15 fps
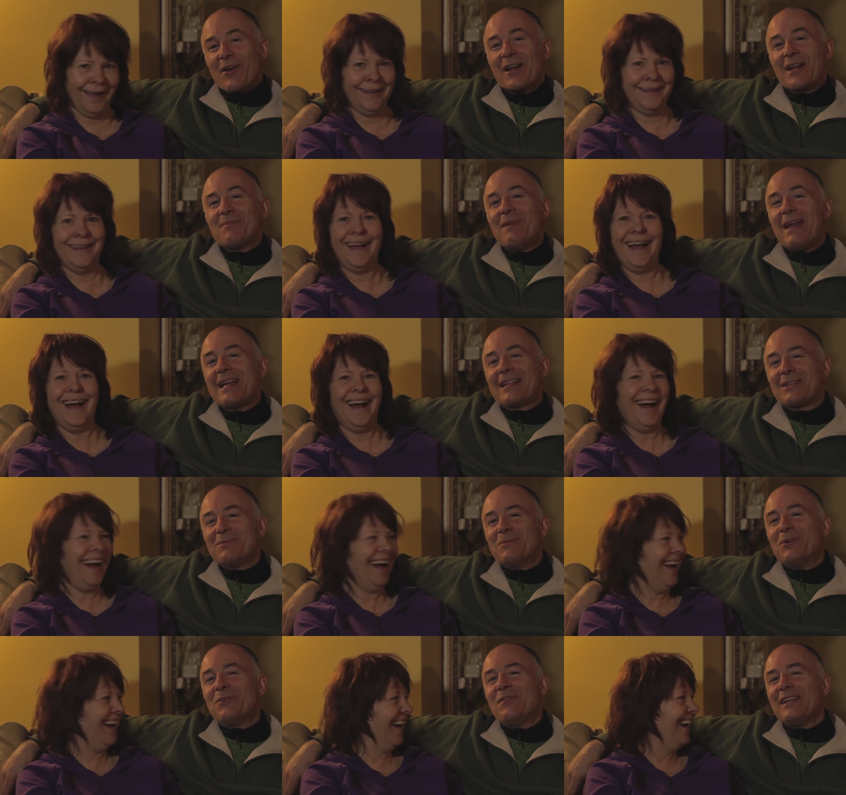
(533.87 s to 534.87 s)
Speaker 1: they're going to make the
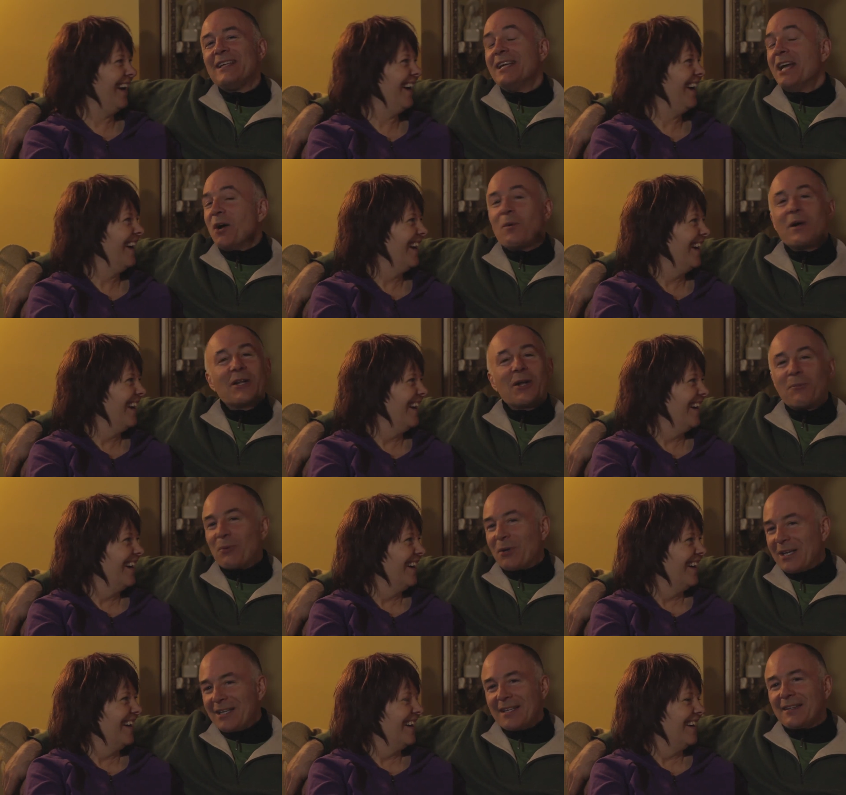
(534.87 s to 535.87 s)
movie. We don't
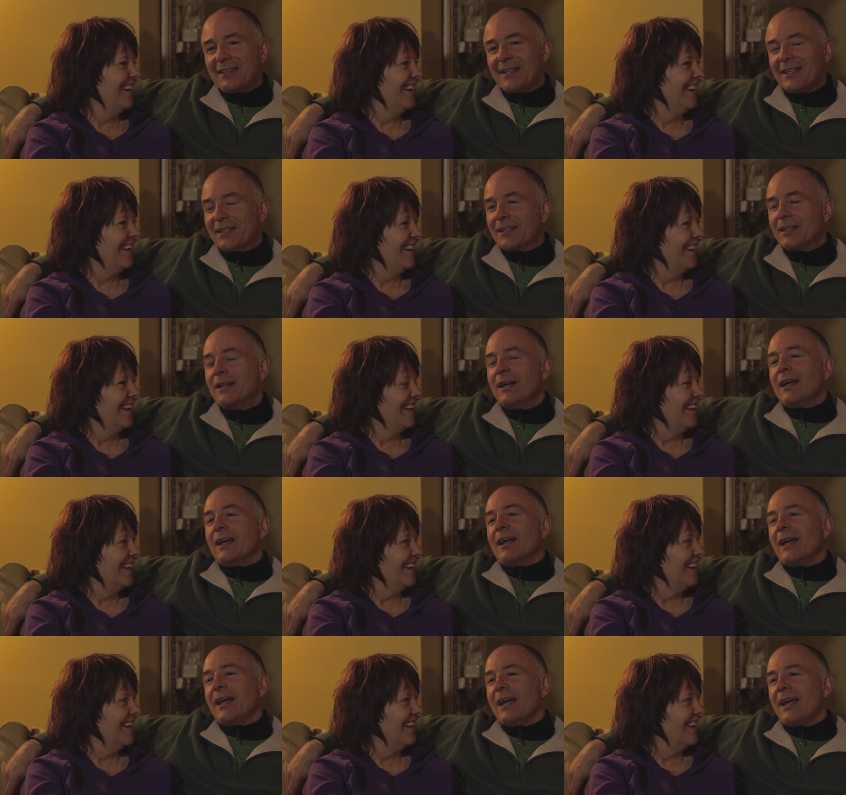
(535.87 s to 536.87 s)
put it in the theater,
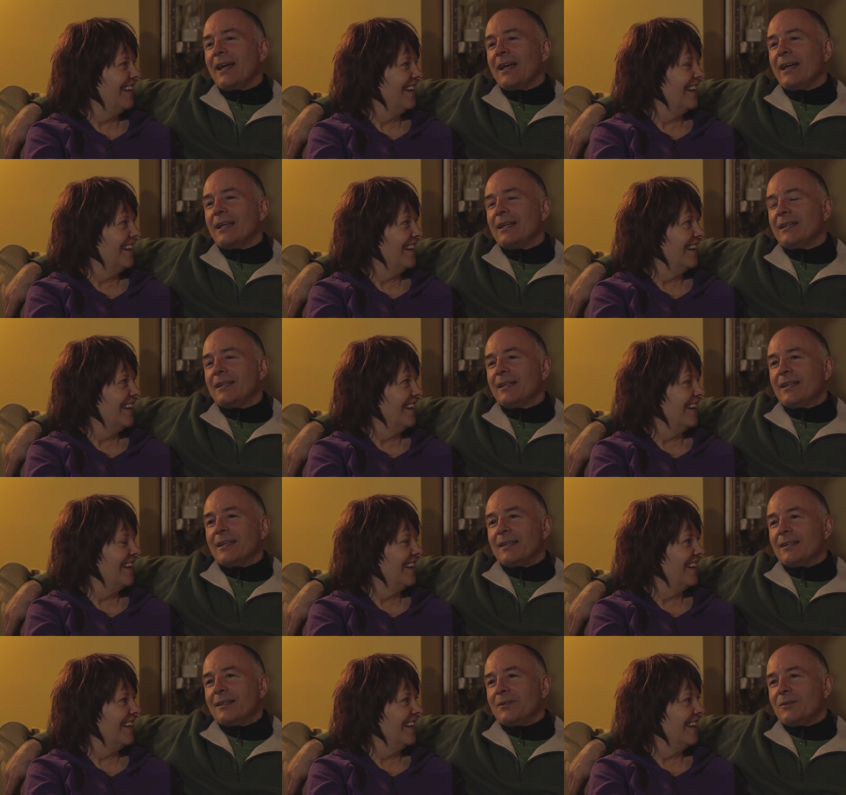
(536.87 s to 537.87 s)
and
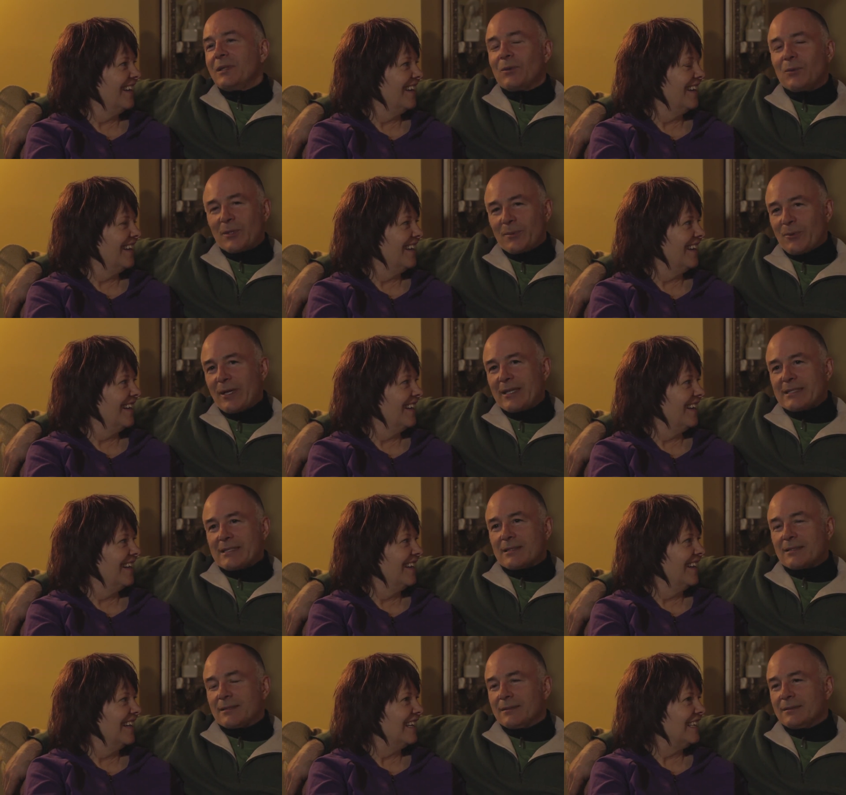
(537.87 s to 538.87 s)
we award
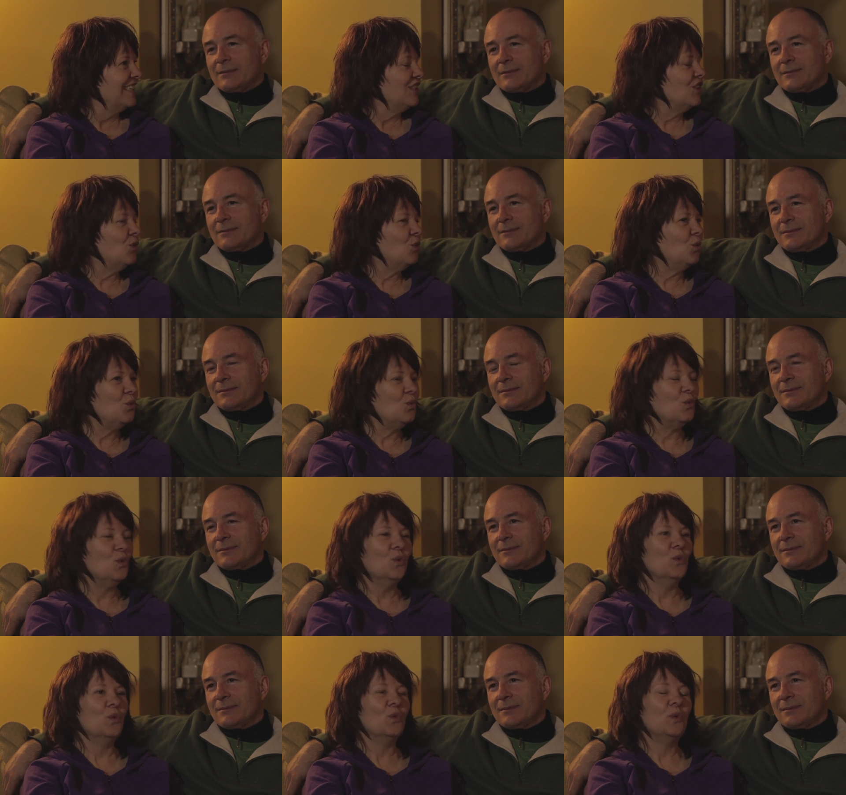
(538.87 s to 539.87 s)
prizes.
Speaker 2: No,
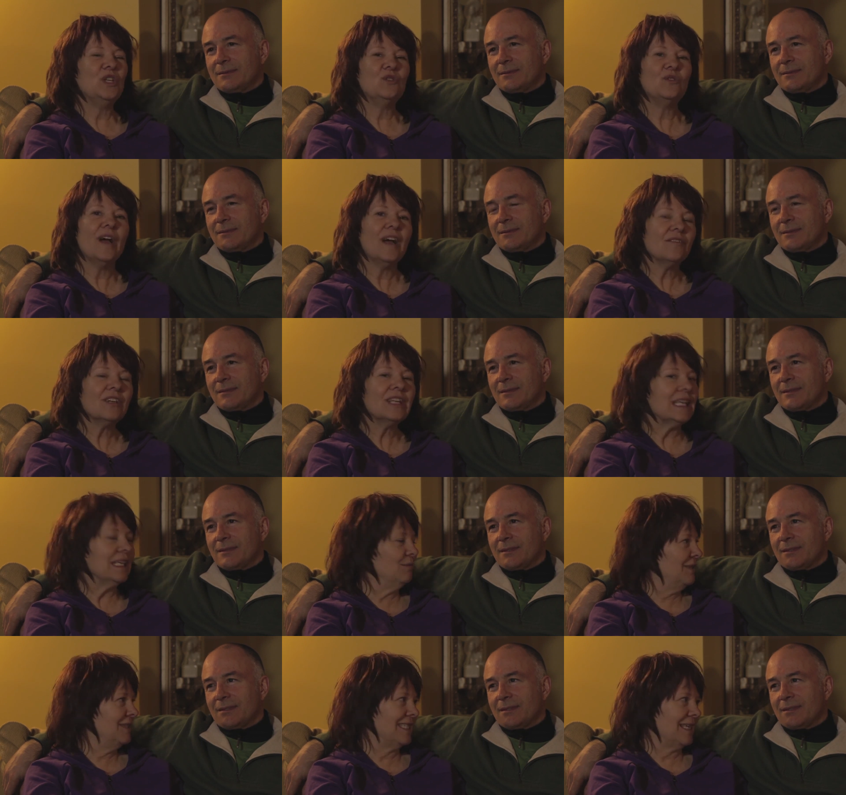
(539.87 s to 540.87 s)
we do everything
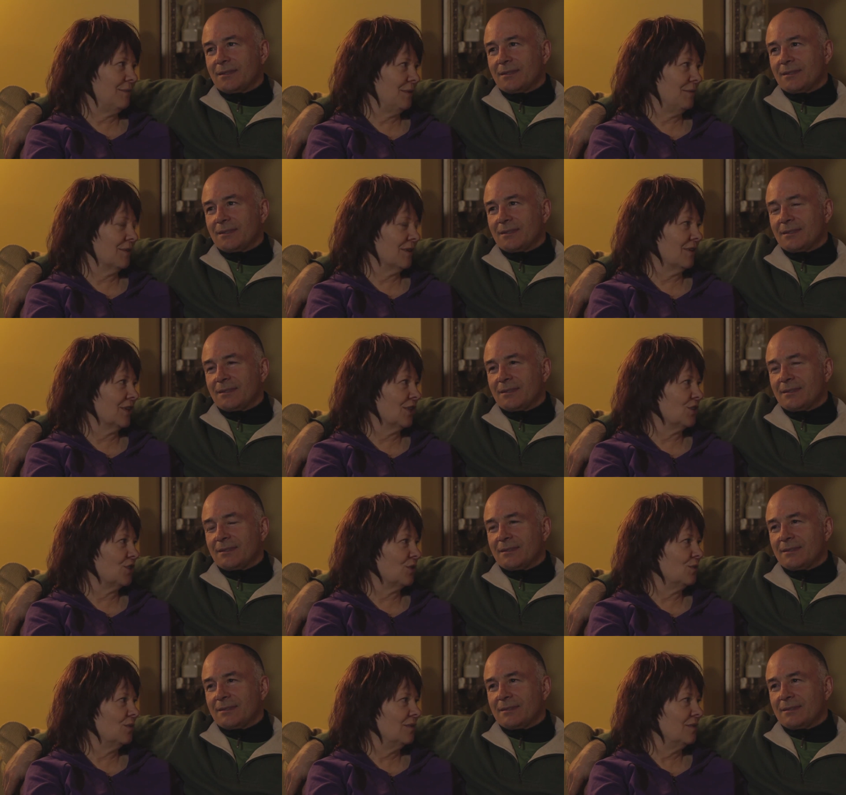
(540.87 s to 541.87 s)
we said we were going to
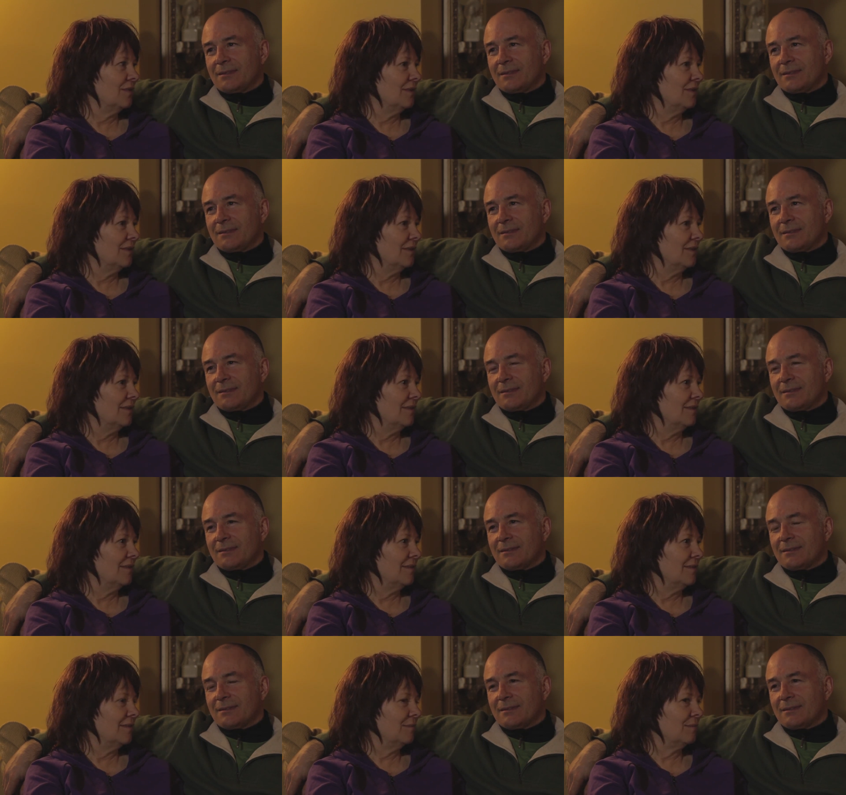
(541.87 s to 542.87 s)
do.
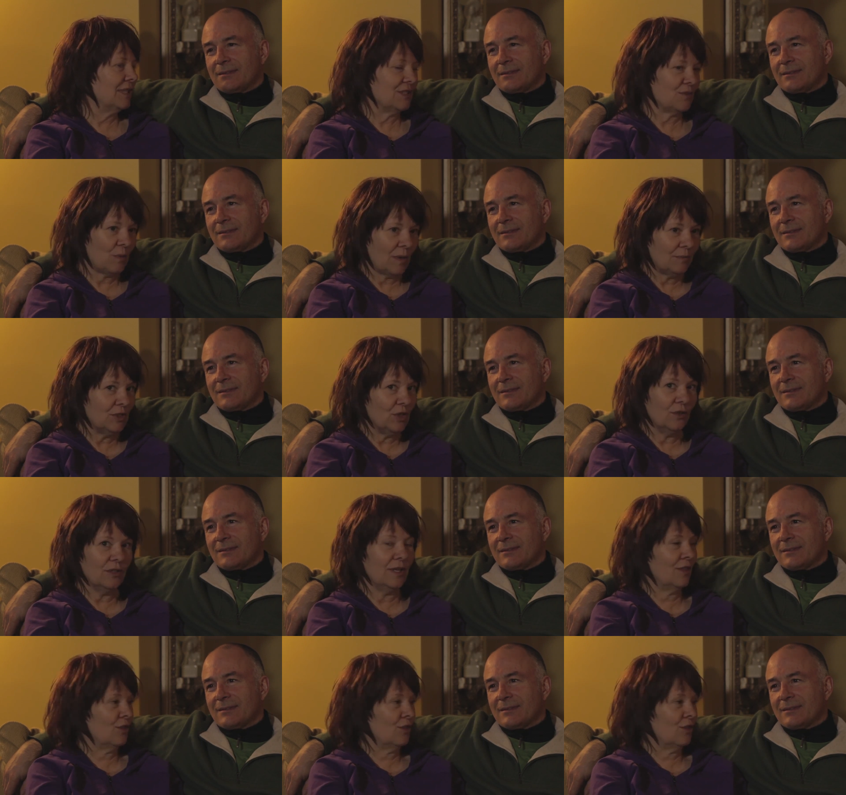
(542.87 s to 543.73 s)
But there's probably only